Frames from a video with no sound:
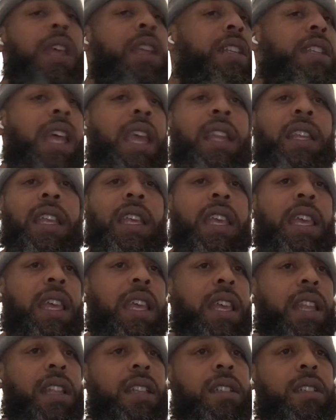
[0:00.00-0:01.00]
Take the
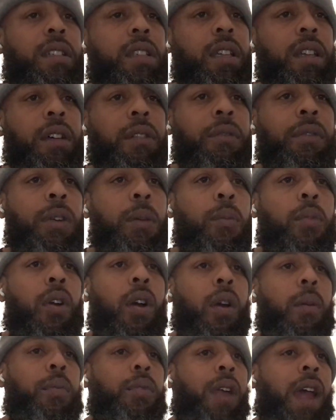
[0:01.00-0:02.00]
kids to
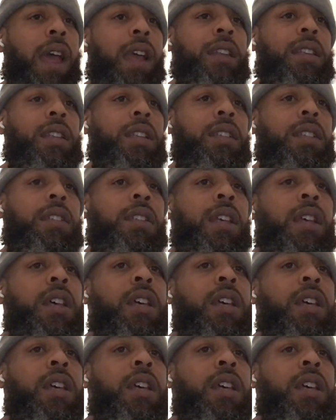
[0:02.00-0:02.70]
football practice,